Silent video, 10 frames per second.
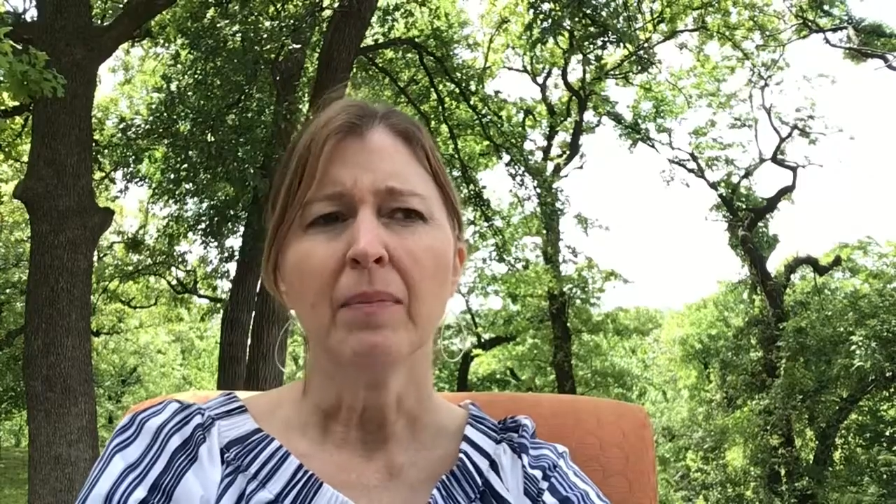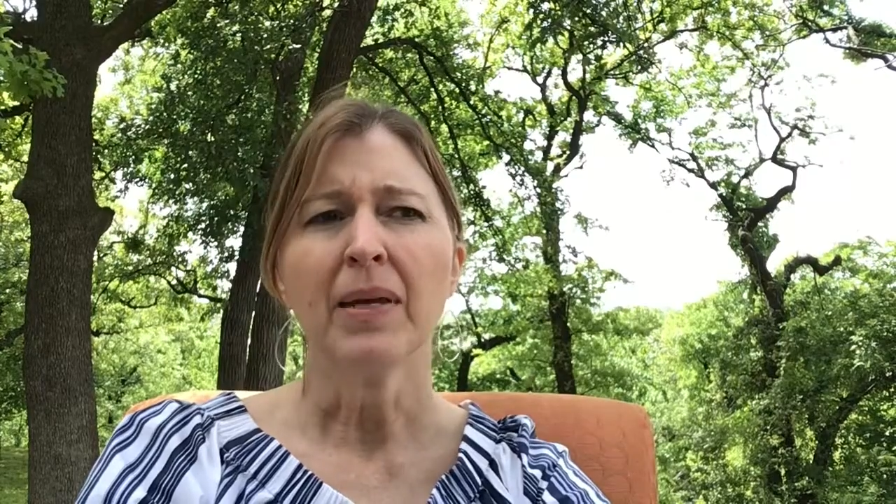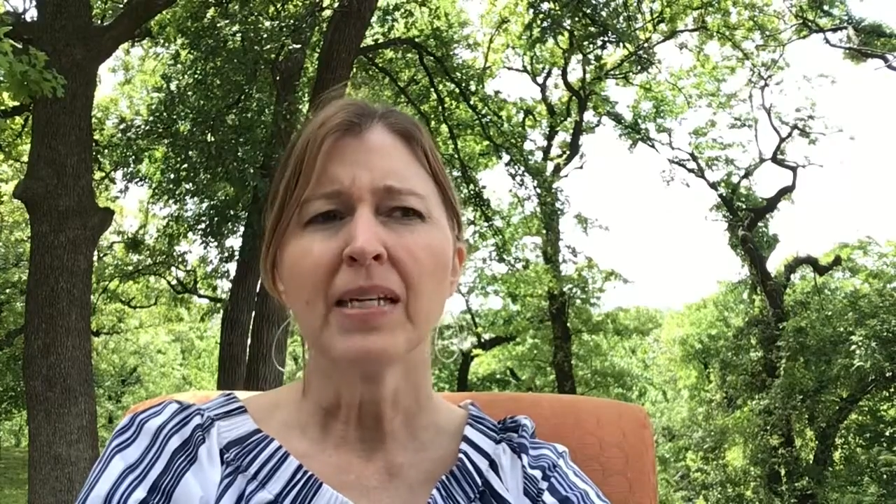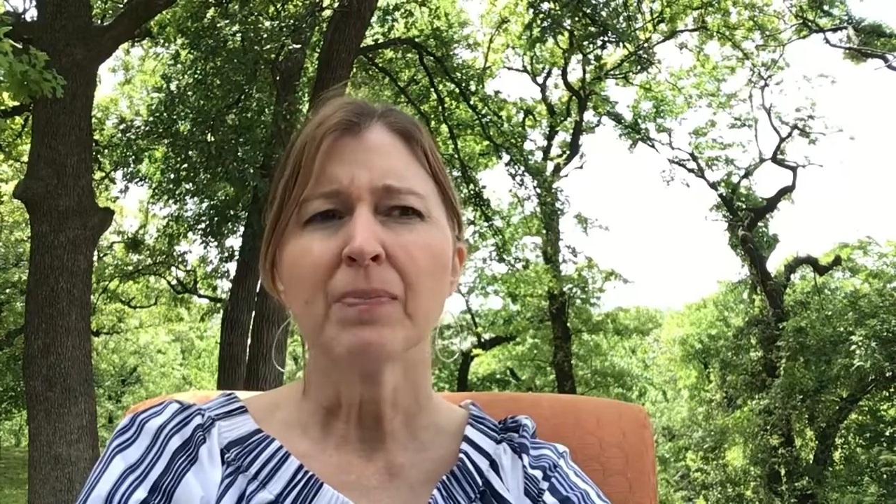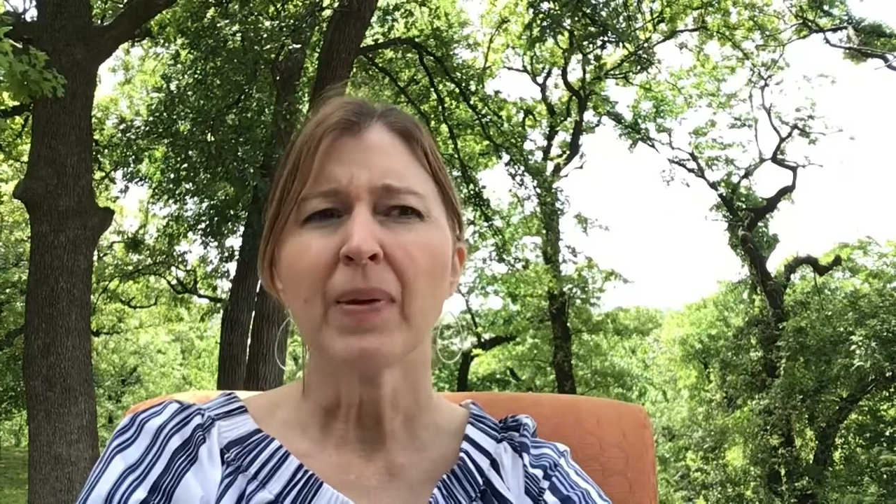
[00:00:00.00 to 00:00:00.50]

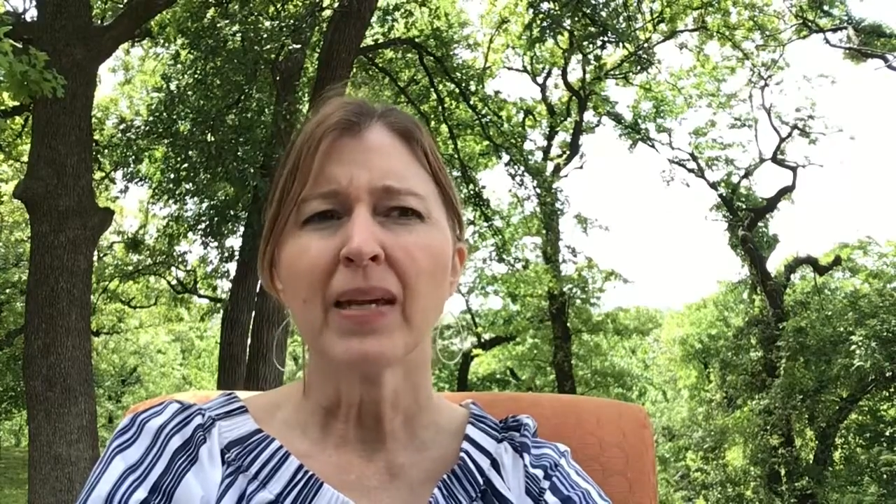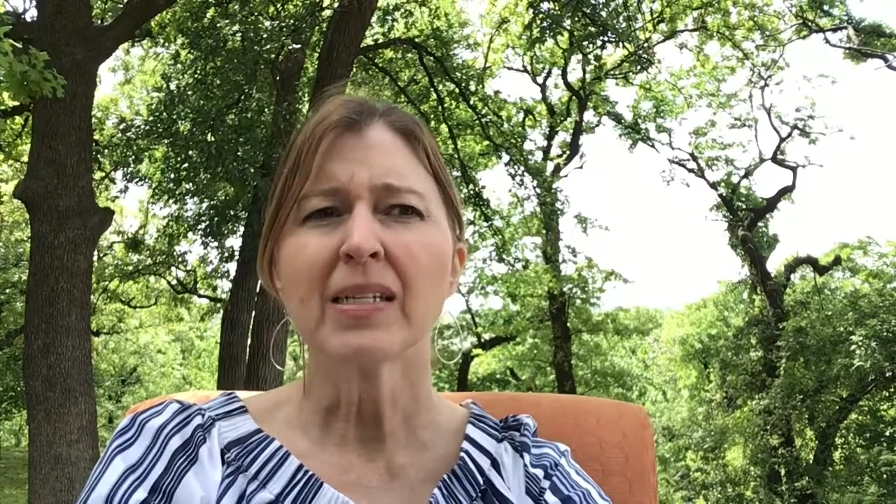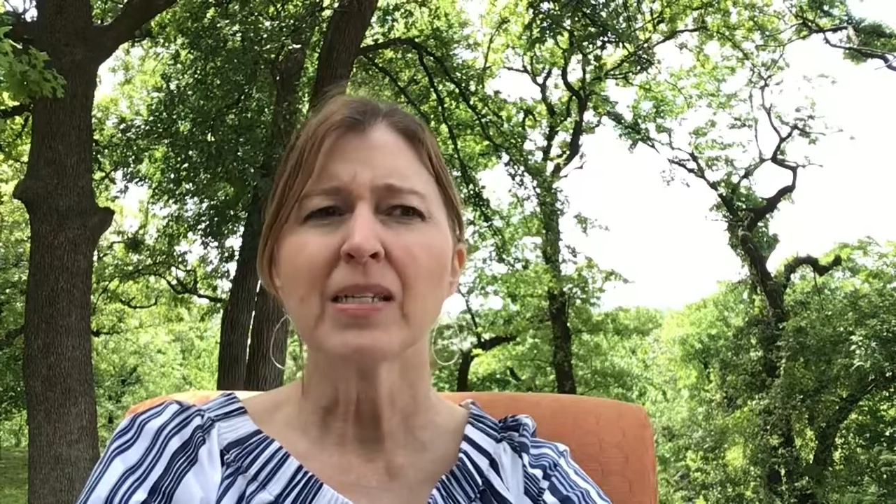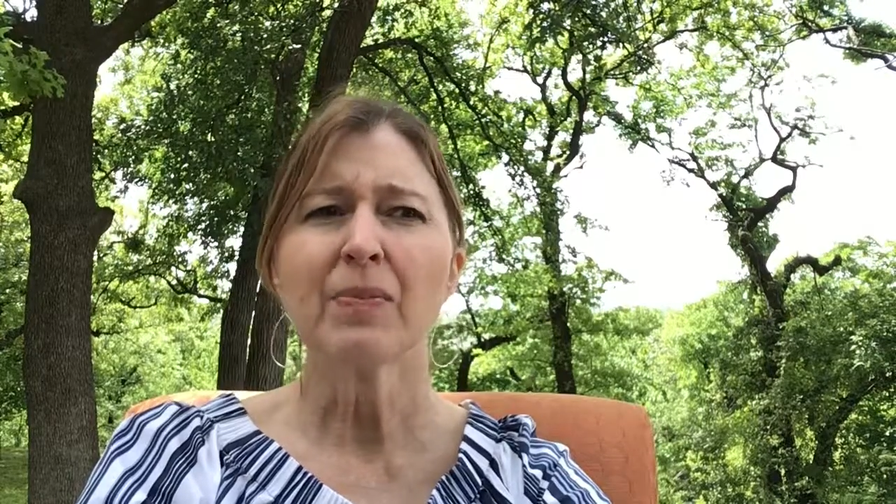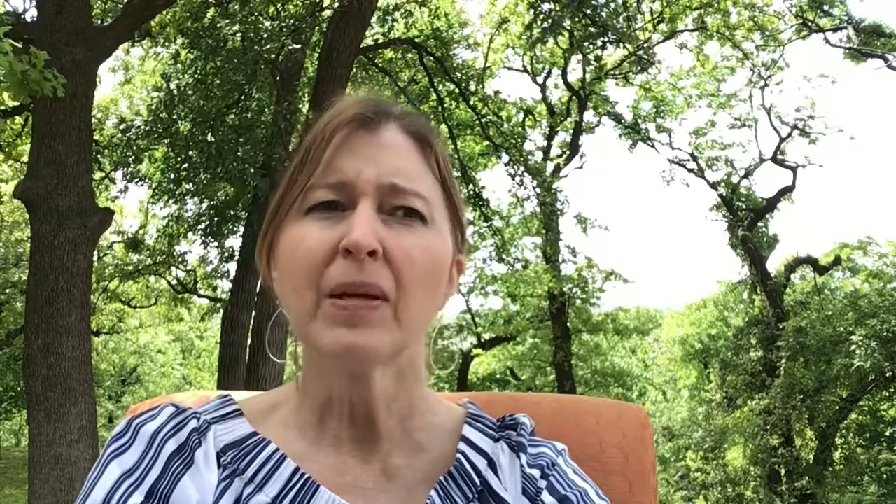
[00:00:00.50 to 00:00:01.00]
expect
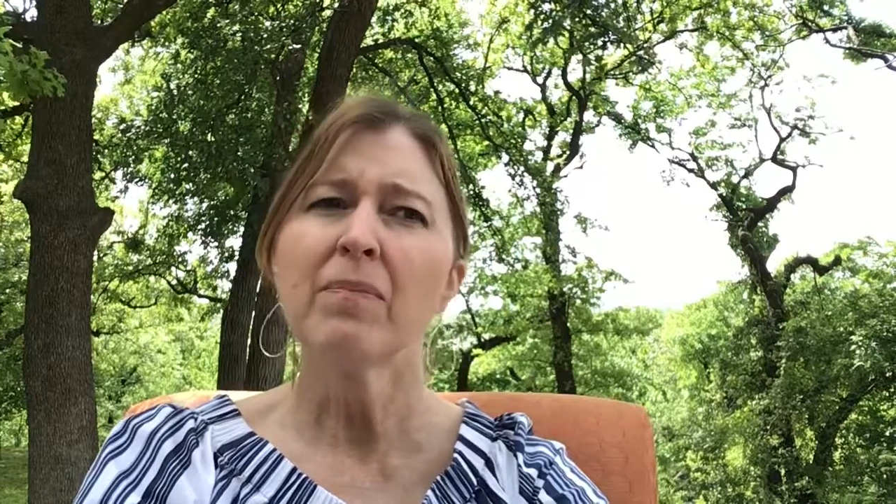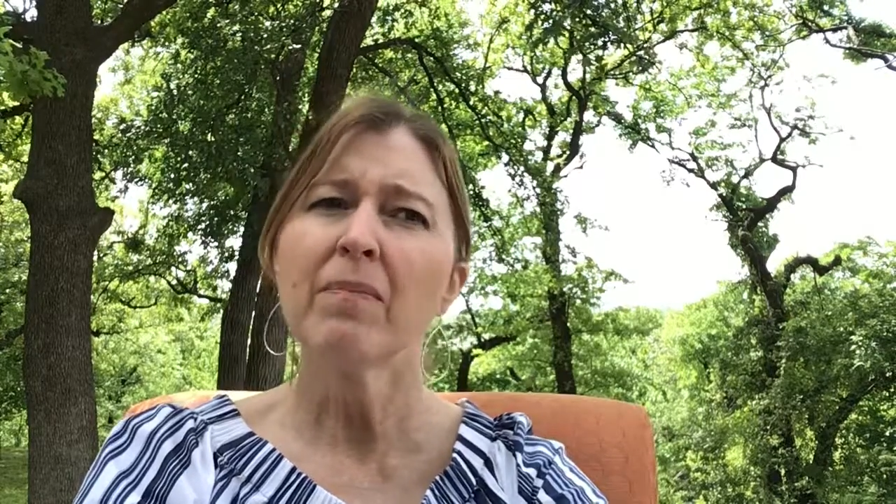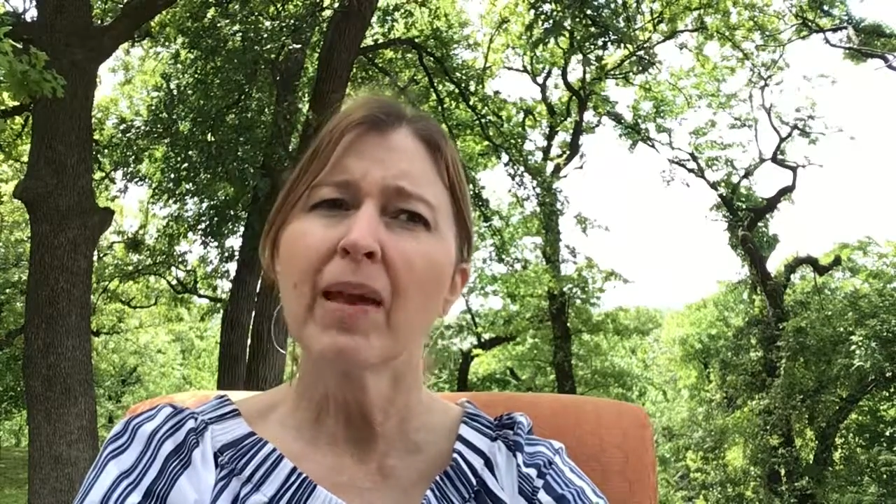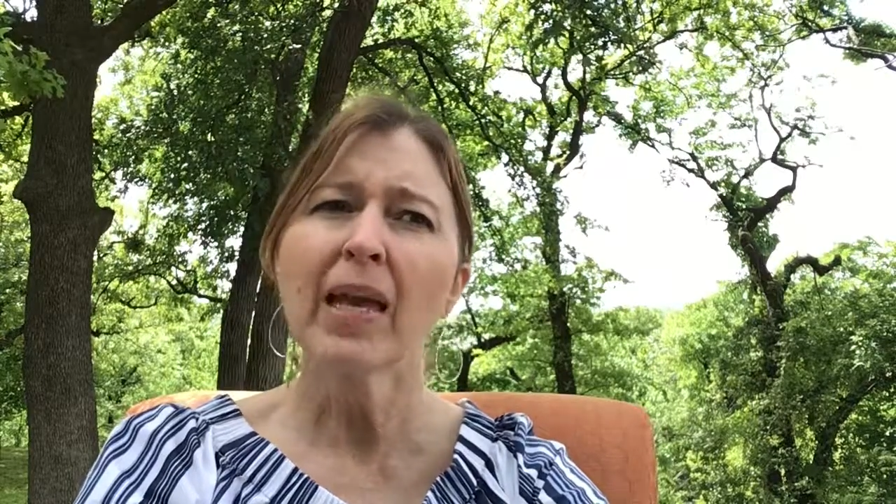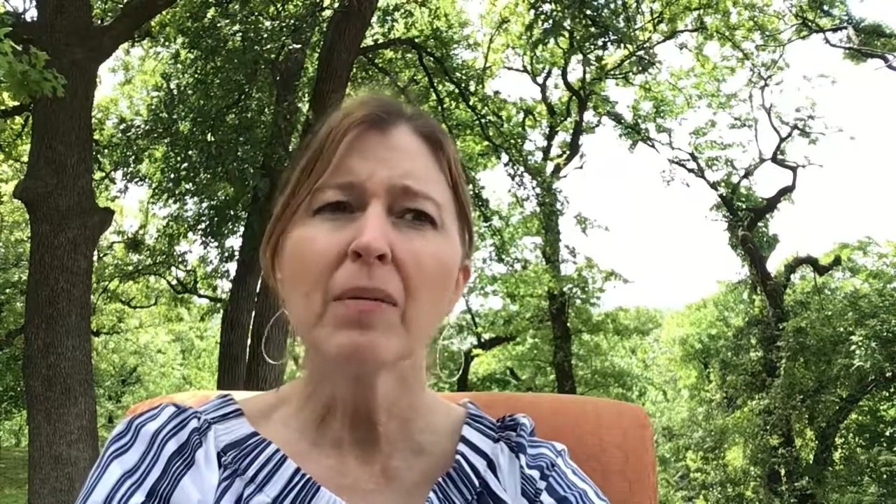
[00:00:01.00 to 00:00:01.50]
to
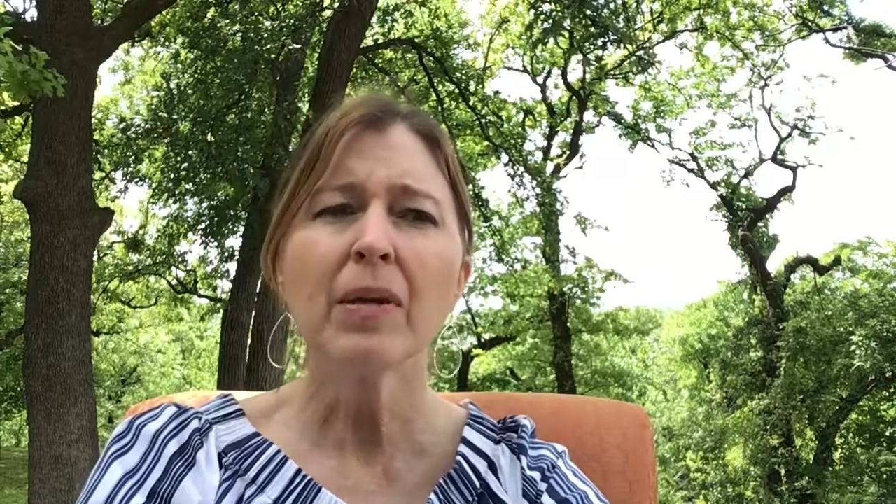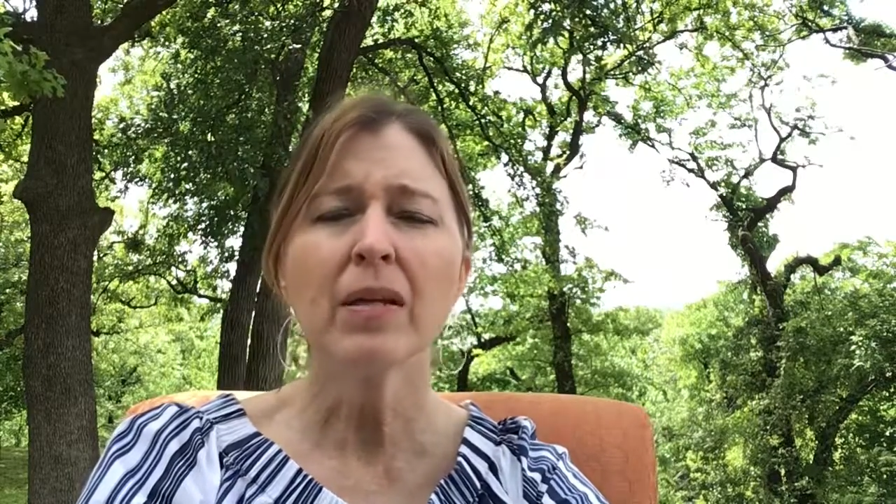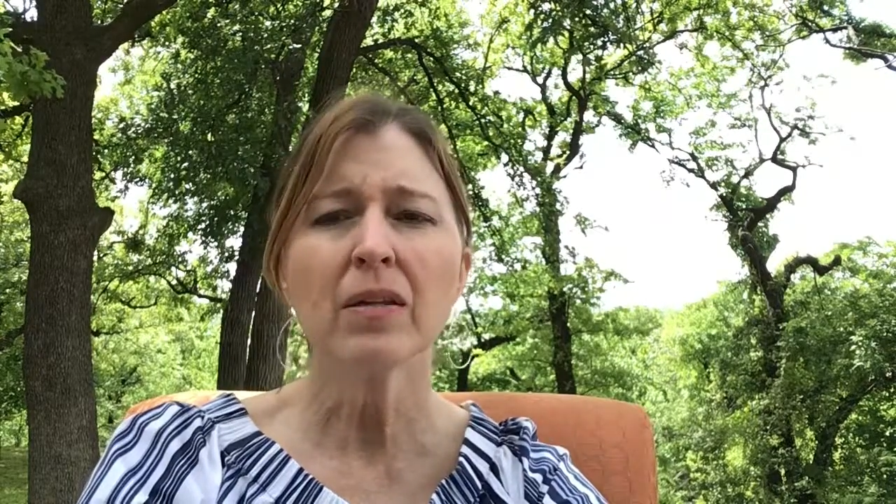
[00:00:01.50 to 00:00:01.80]
spend maybe